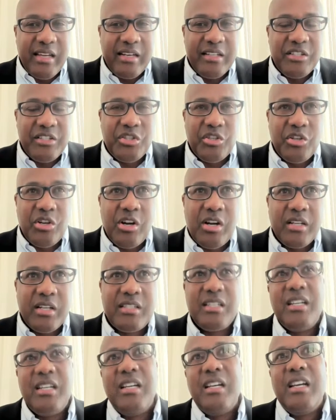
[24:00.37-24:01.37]
and it's not
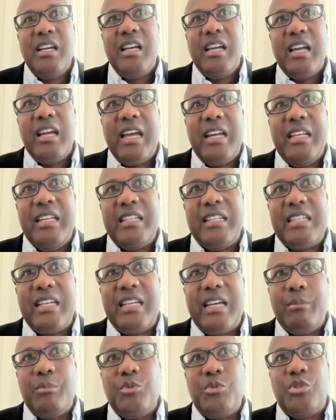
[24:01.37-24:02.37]
any
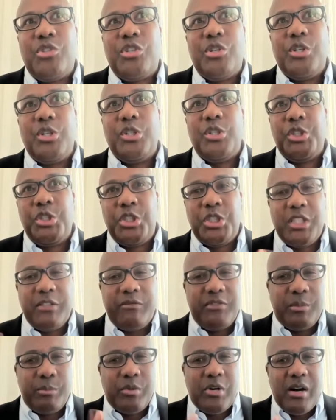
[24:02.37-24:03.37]
attempt to
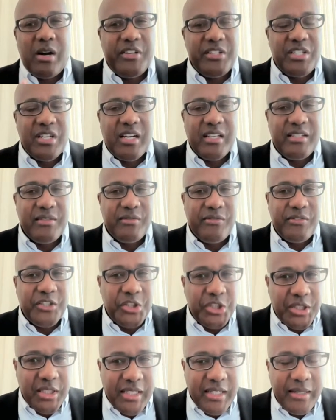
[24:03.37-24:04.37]
shift profits
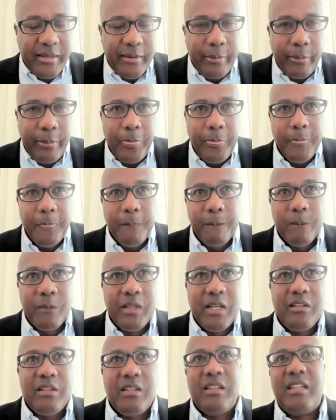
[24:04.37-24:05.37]
artificially,
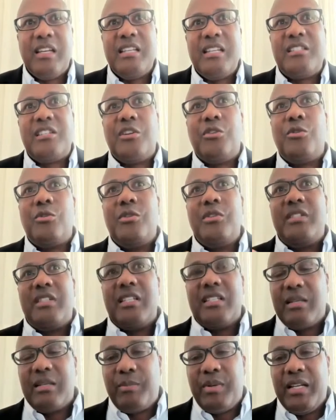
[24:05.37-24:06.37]
there's the whole
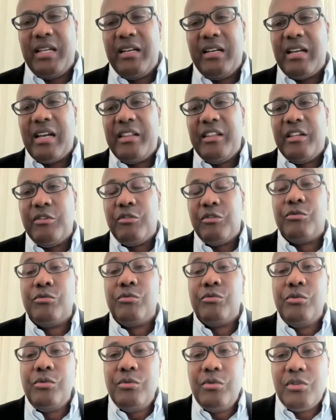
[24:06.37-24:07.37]
discipline and the
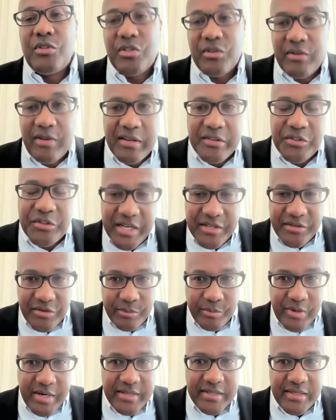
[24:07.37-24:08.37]
rules around
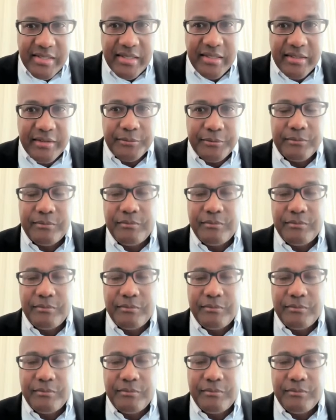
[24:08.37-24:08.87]
transfer pricing.